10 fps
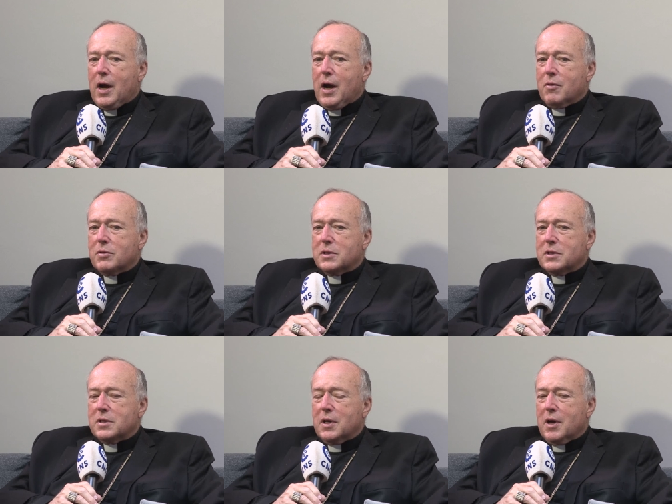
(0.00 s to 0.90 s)
I
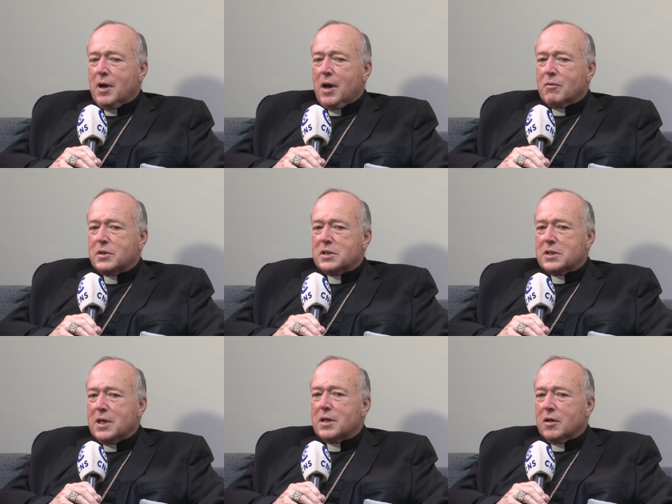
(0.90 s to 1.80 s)
would I would
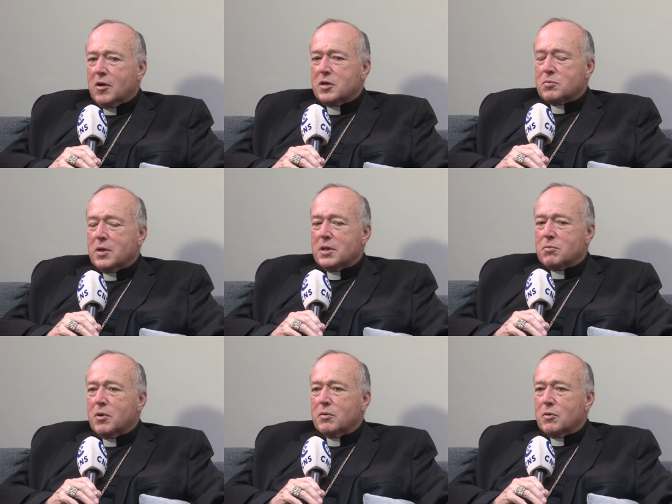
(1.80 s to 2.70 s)
say a large part of the
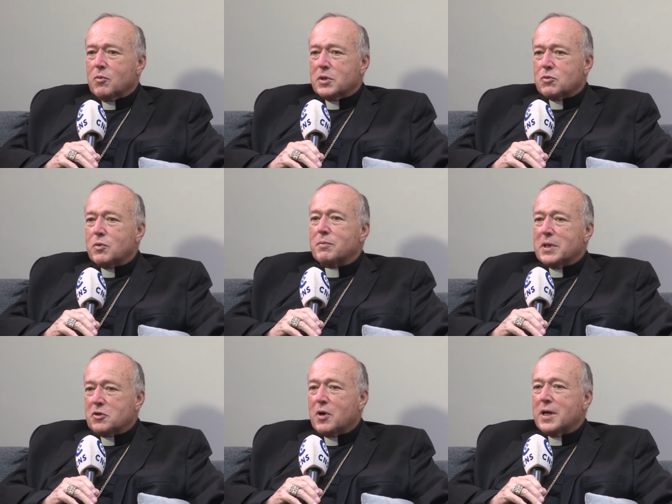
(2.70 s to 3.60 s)
appointment was we've
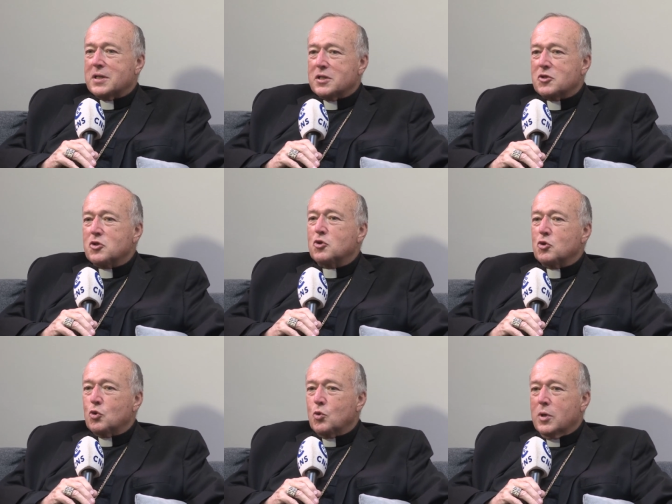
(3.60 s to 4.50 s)
been trying to
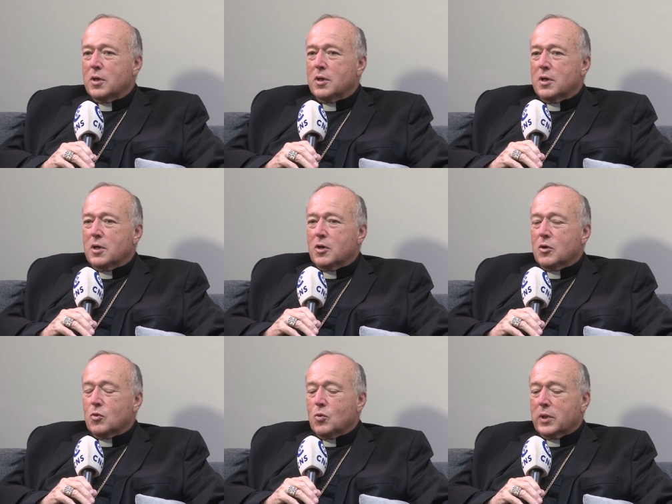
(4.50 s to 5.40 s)
do
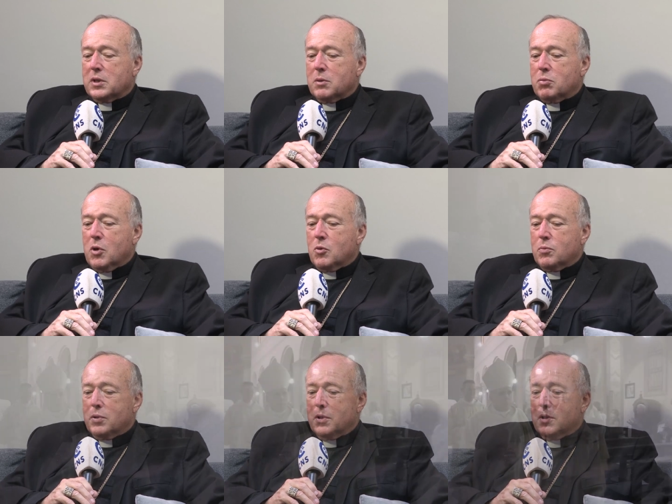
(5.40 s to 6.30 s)
what the Pope